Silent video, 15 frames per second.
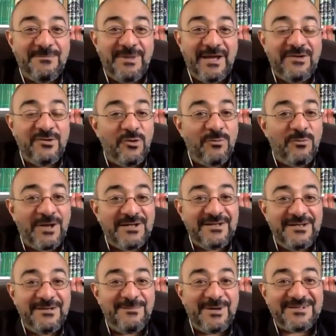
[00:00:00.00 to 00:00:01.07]
by
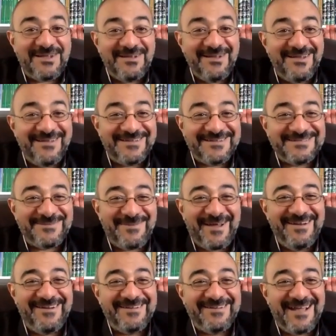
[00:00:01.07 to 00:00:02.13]
nobody but Allah
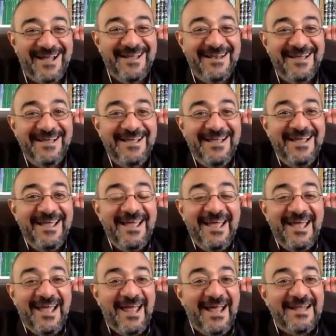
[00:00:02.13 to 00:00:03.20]
subhanahu wa ta'ala.
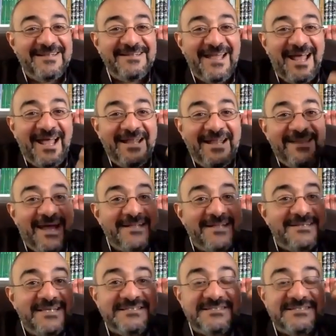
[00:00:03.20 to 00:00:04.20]
And that is